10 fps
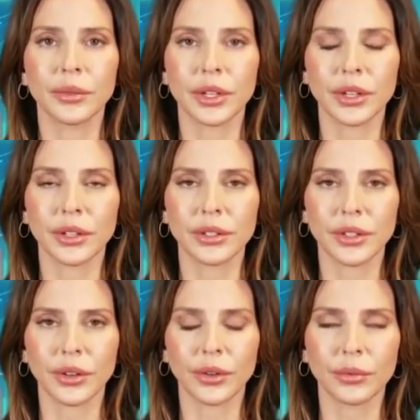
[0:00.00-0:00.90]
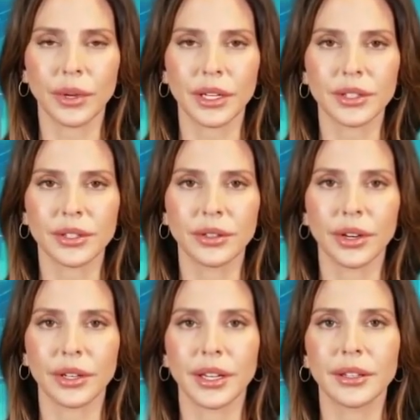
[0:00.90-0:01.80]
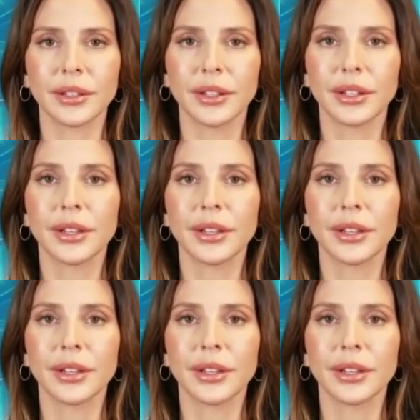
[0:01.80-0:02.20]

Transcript: return to the home page to log in.